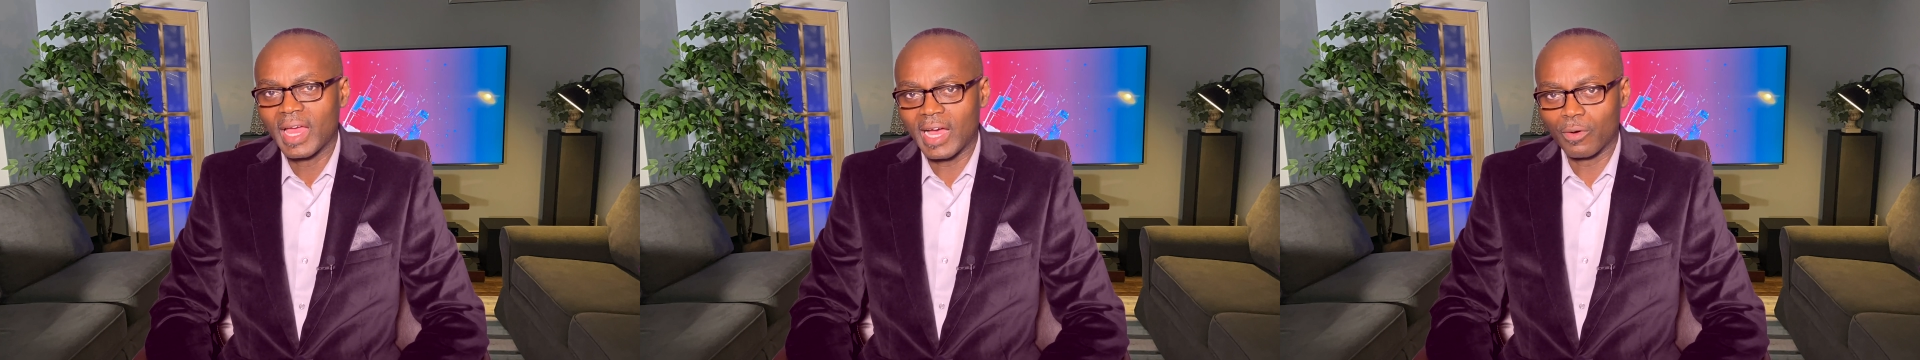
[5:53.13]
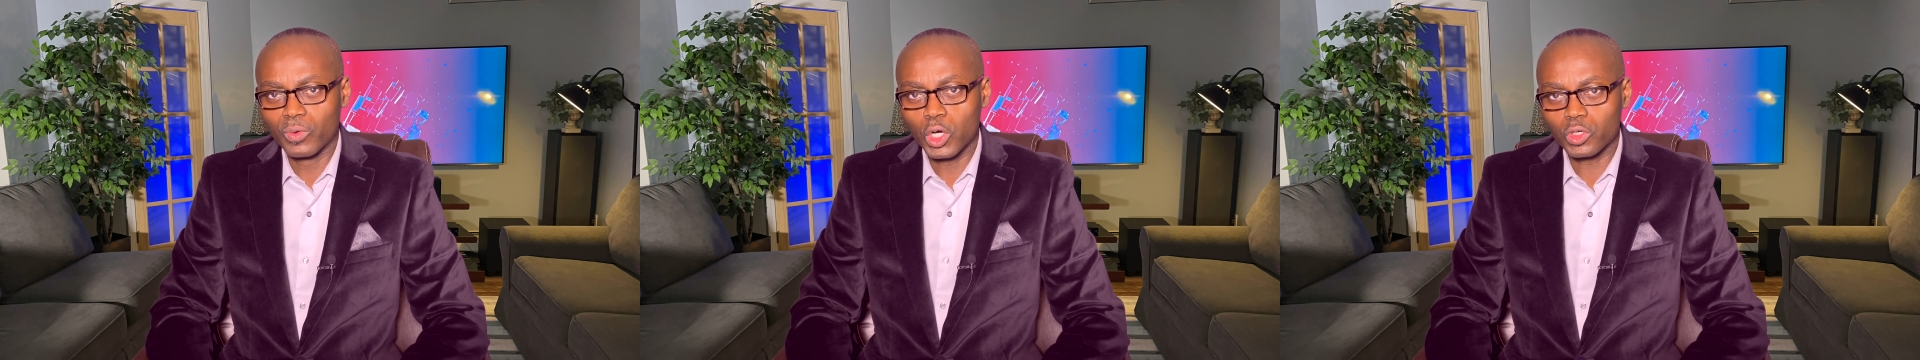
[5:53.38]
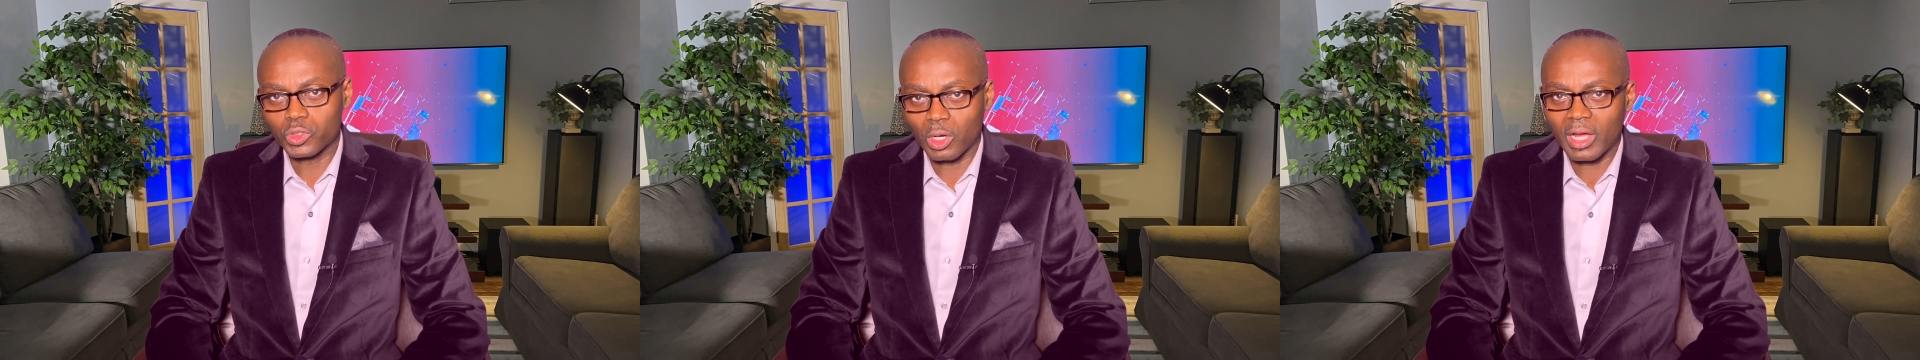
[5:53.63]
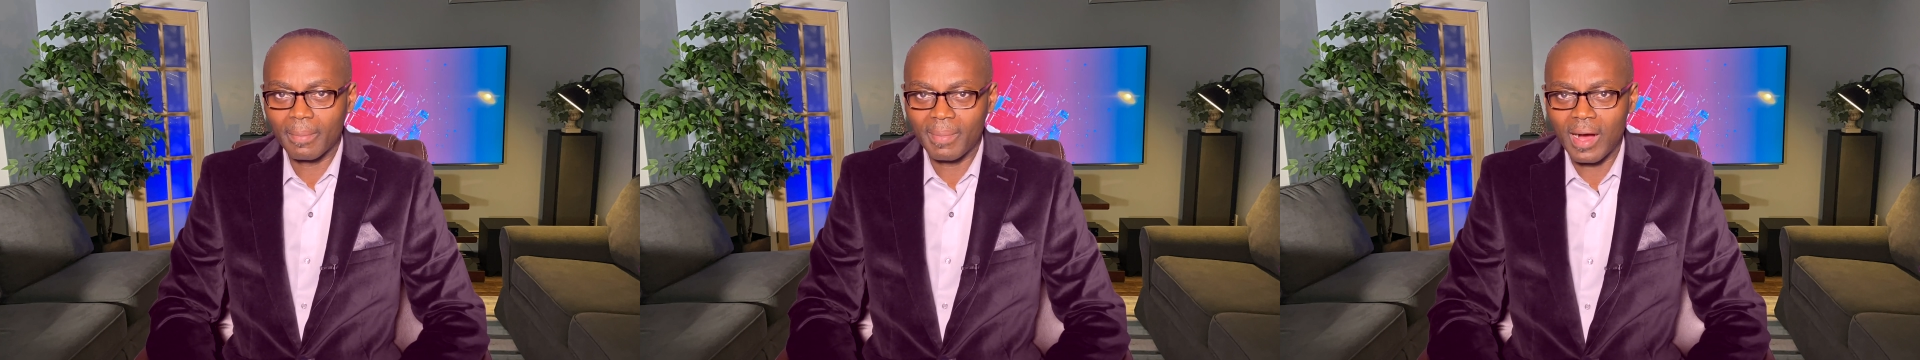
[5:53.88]
We're going to
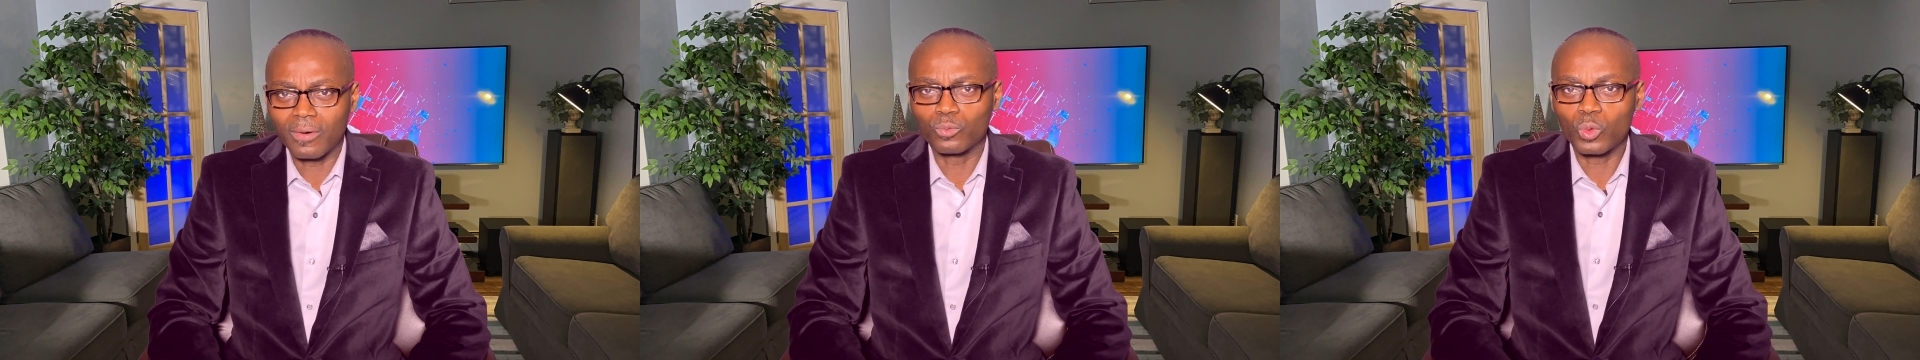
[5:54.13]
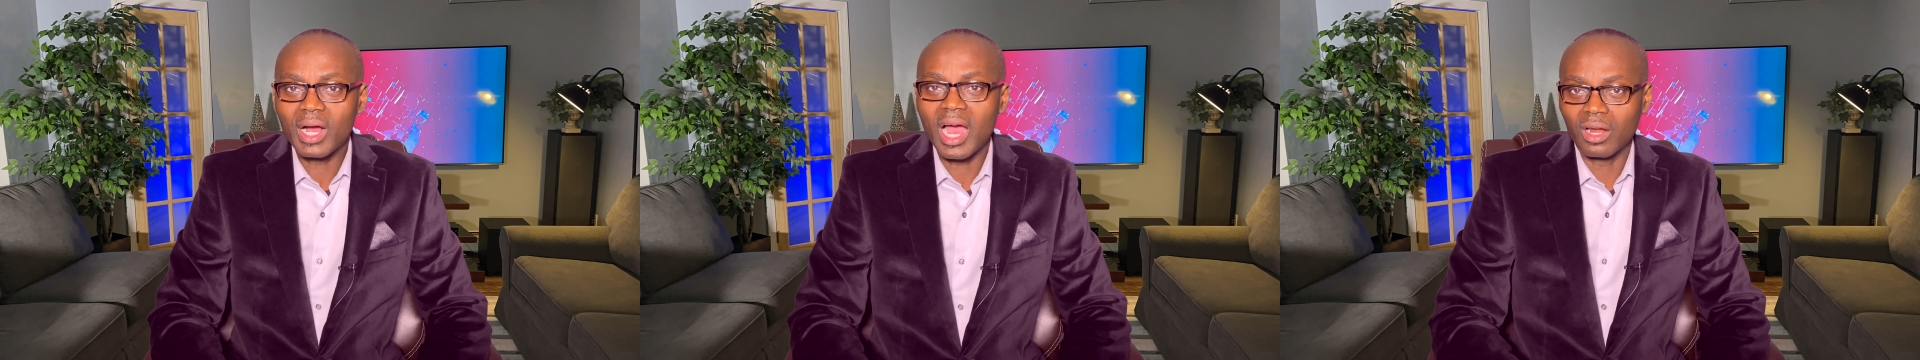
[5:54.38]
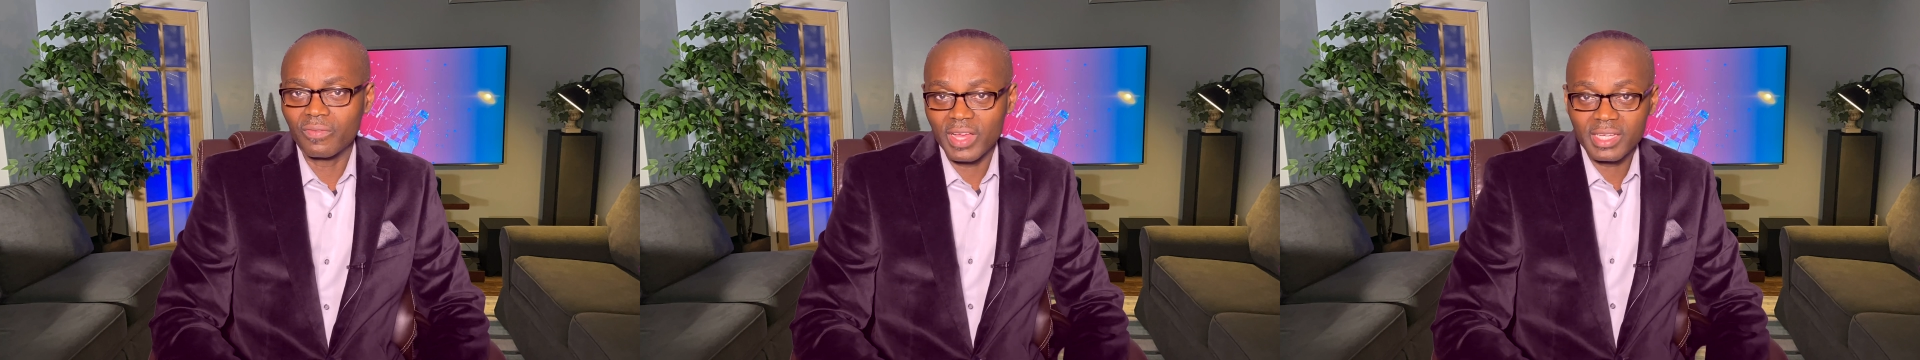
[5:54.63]
talk about what kind of